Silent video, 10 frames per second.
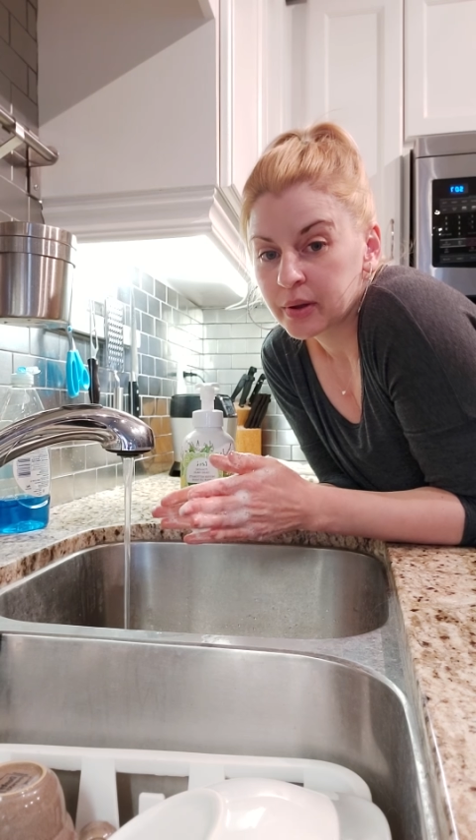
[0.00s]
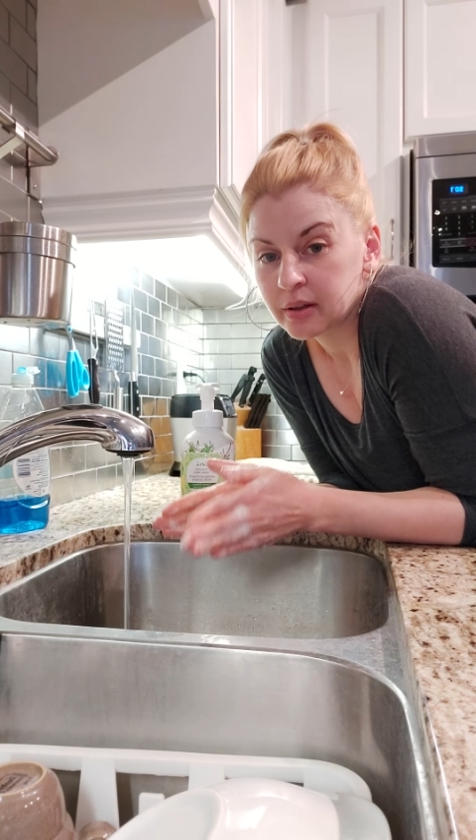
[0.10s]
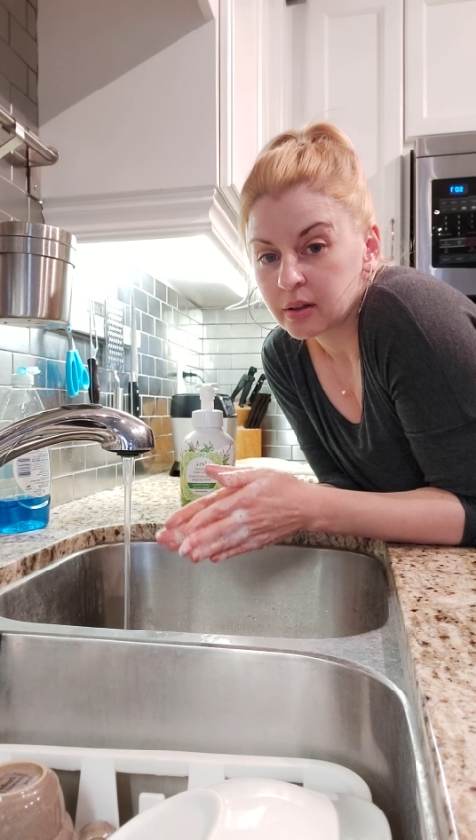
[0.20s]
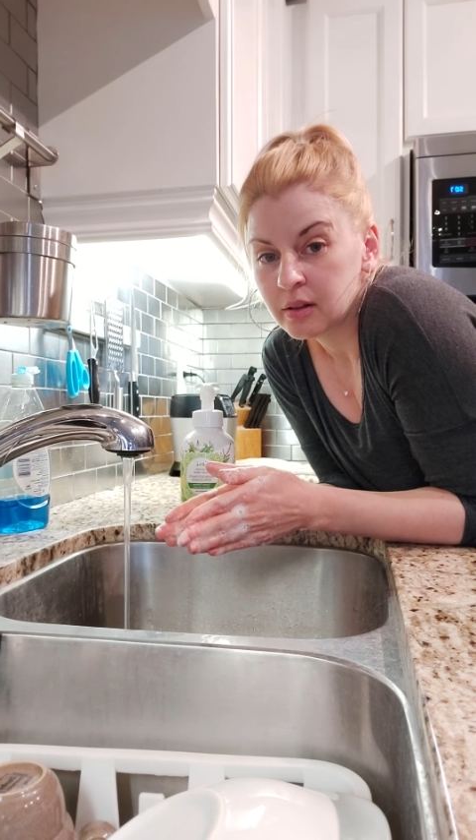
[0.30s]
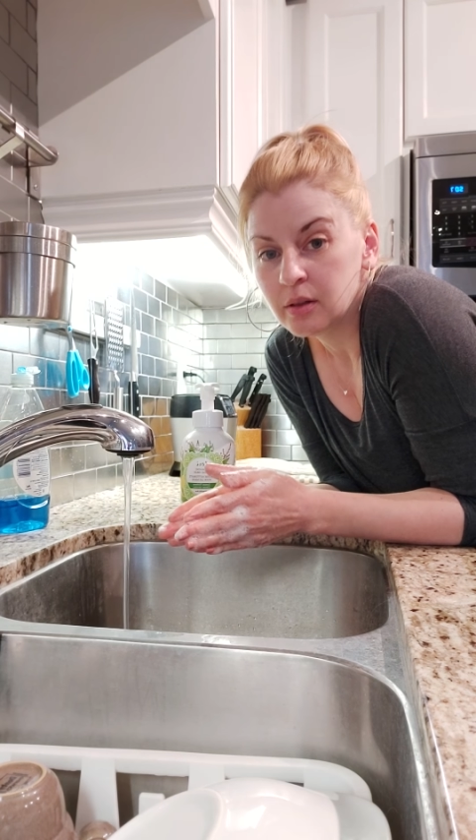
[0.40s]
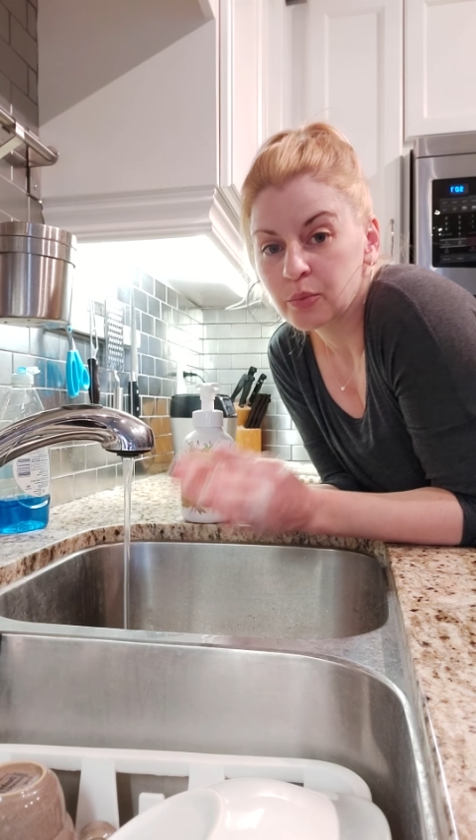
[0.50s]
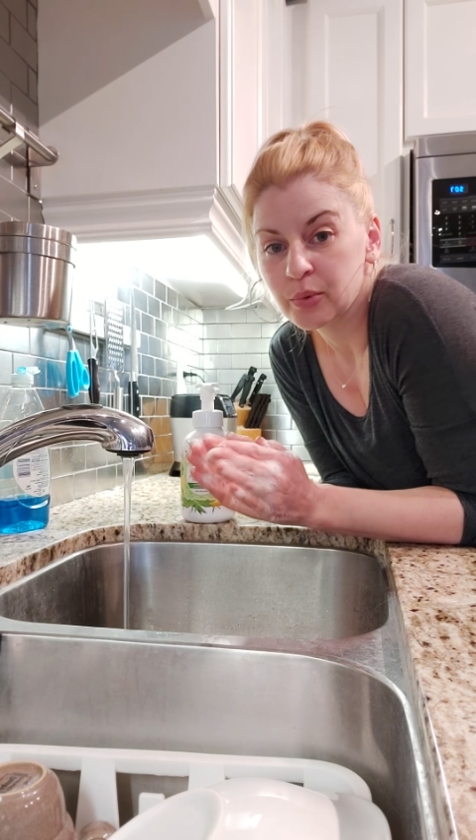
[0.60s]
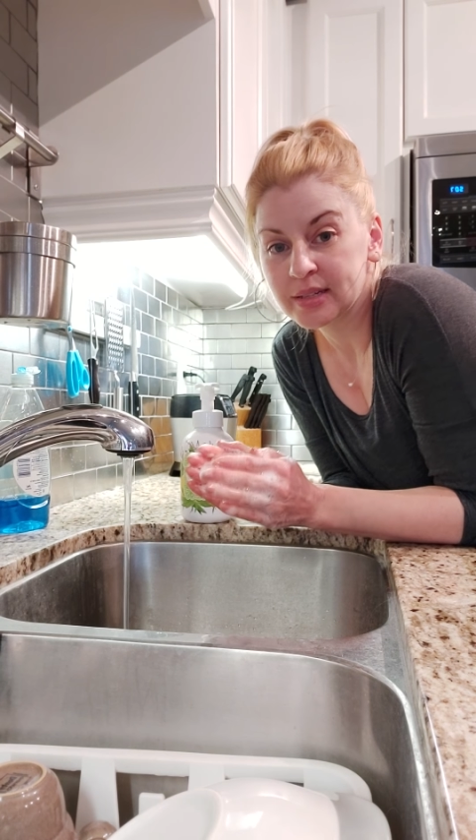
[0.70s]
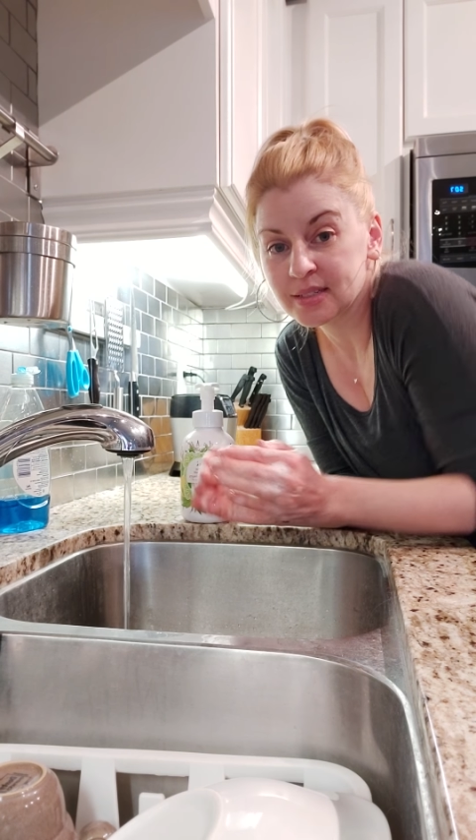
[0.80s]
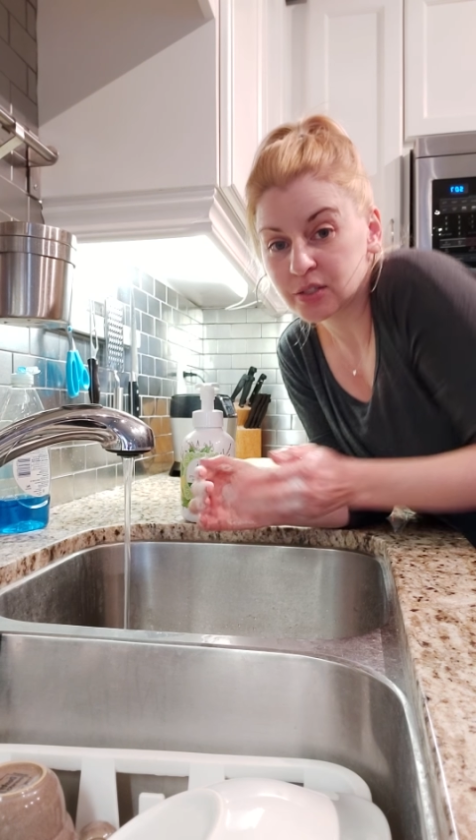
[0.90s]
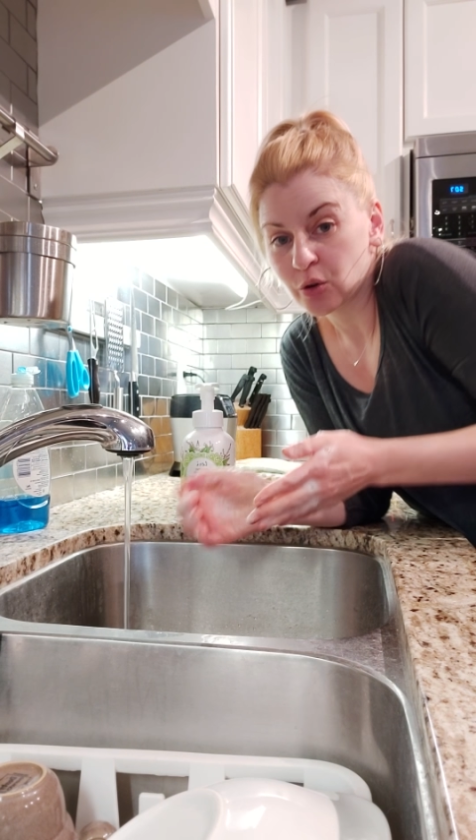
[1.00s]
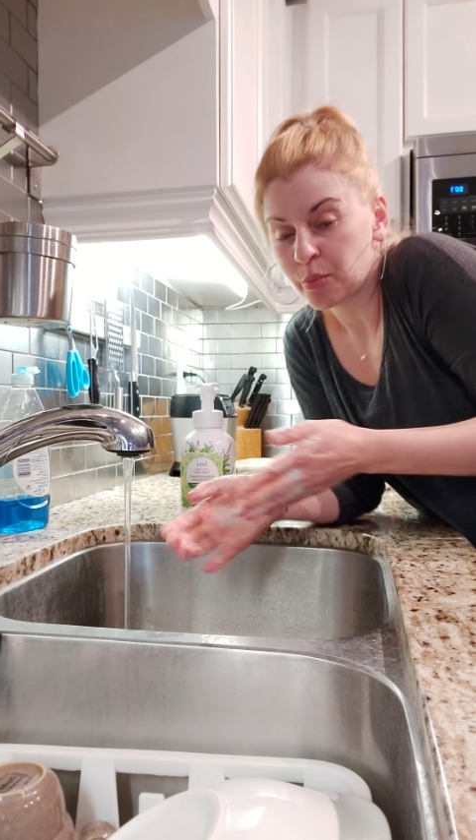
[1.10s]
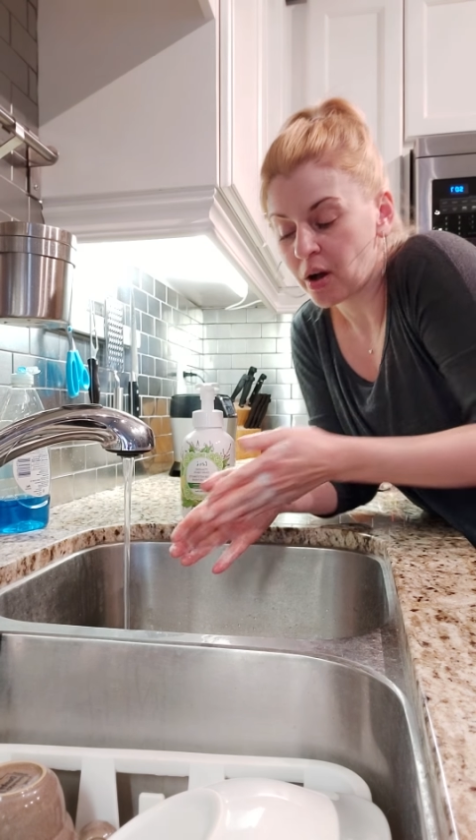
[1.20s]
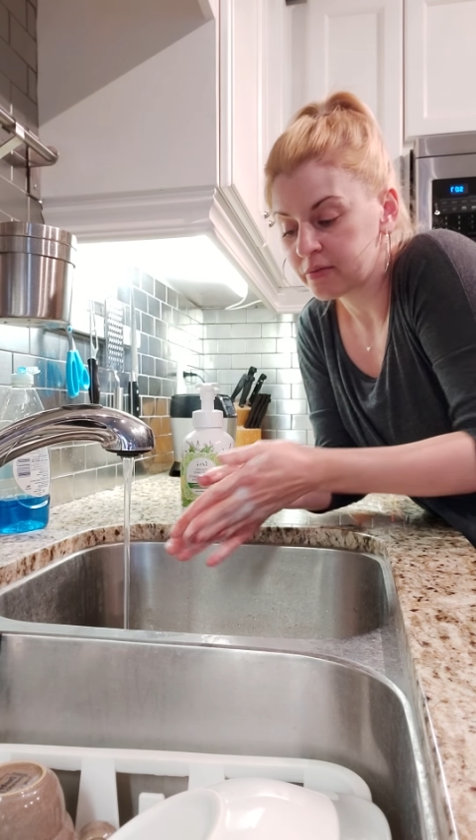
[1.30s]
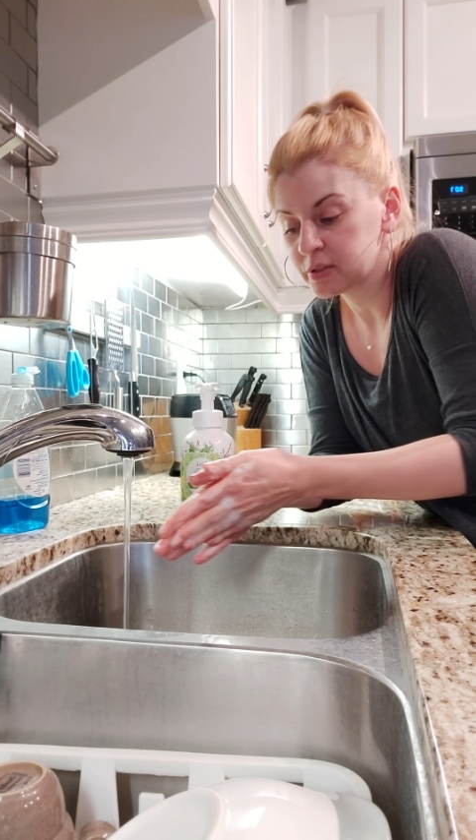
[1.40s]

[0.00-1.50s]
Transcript: will rinse the soap off.